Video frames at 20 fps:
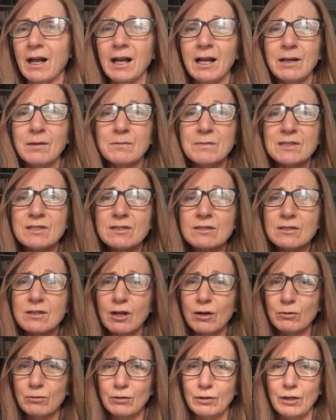I'm so
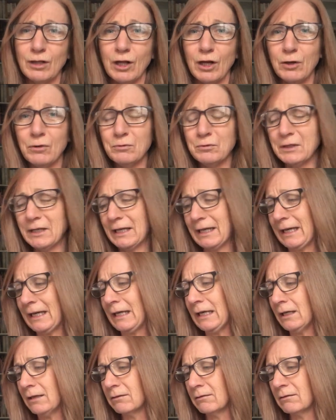lonely.
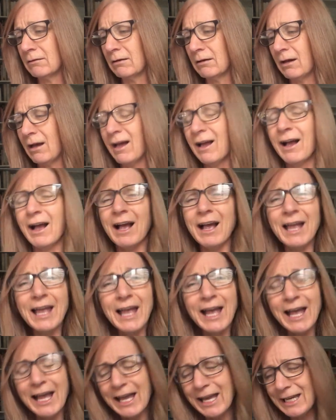I
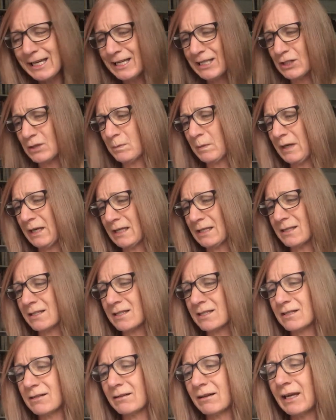hate being
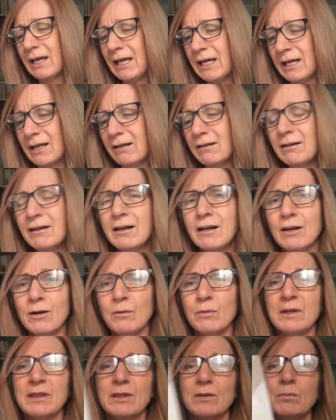stuck here
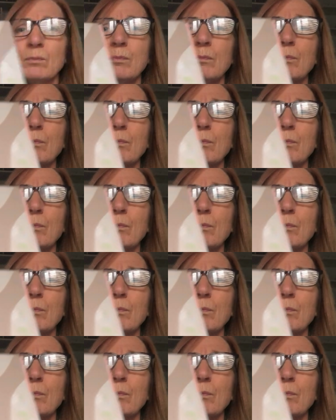with the